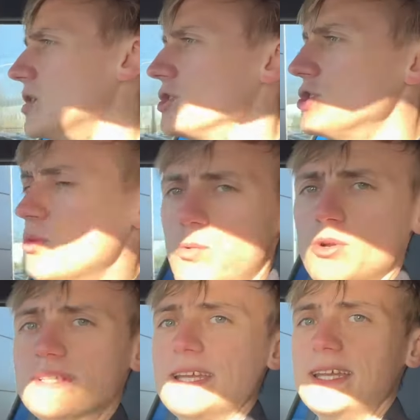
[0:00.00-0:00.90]
So
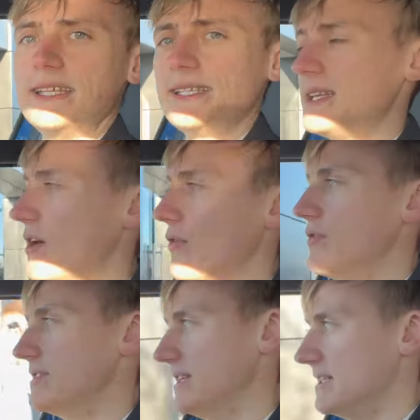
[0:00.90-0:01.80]
what is the
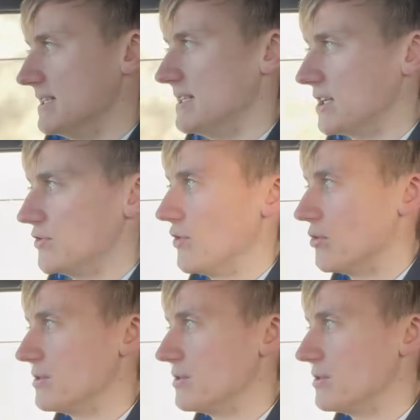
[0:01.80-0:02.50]
statistics for